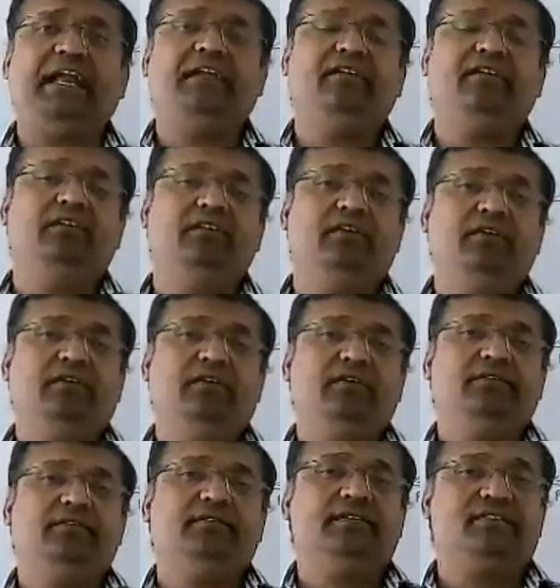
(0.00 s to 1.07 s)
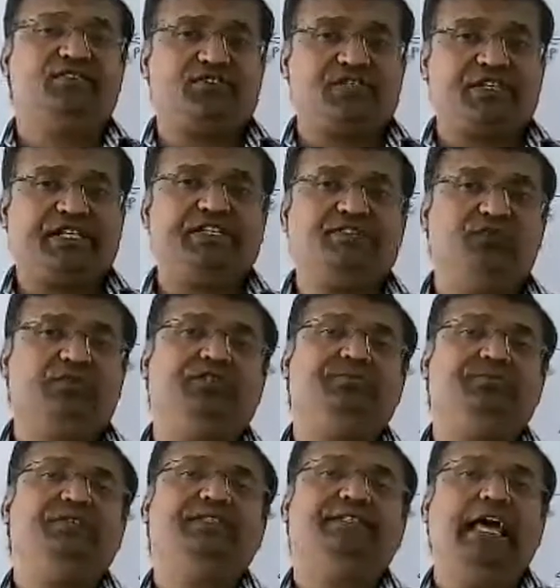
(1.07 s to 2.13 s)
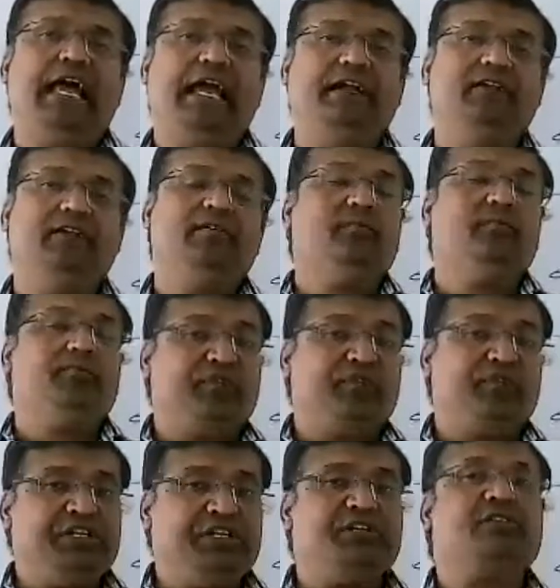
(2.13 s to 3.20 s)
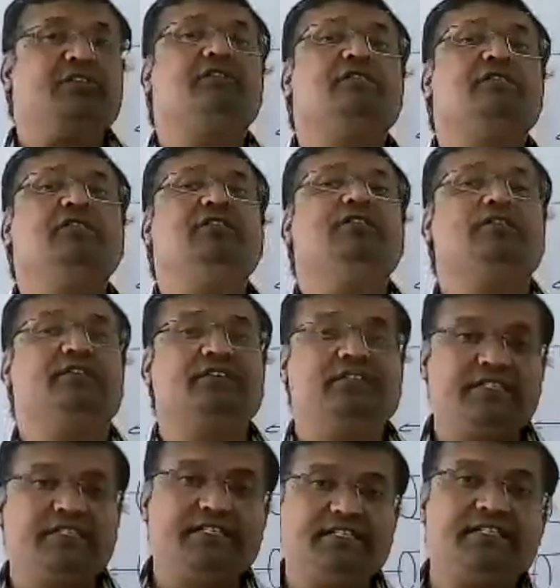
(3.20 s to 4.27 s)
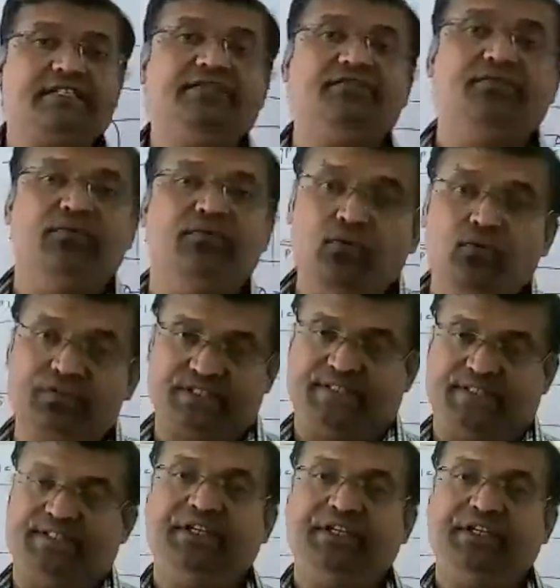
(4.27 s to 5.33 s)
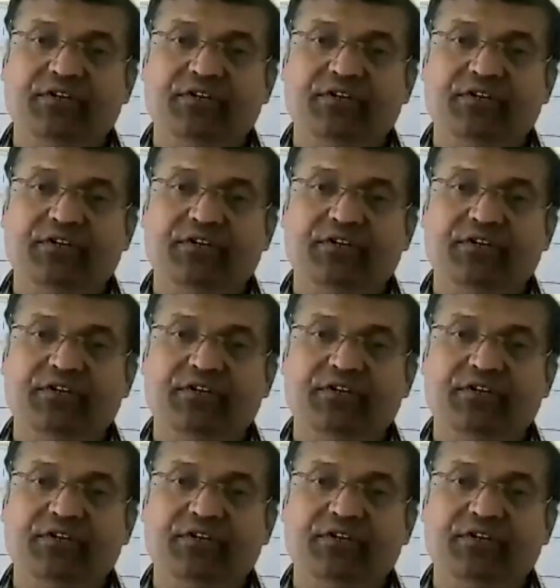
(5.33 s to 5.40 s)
Means that the stress, which means that the internal resisting